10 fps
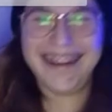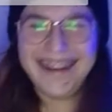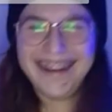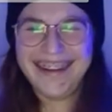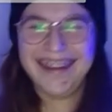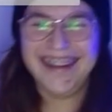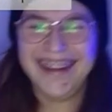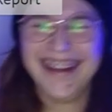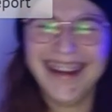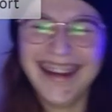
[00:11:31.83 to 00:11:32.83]

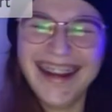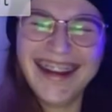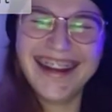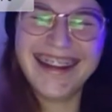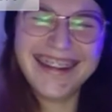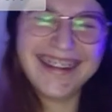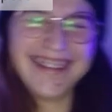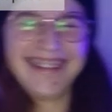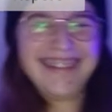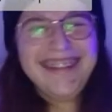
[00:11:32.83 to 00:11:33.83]

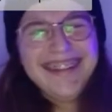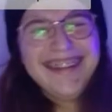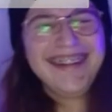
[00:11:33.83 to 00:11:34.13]
(silent)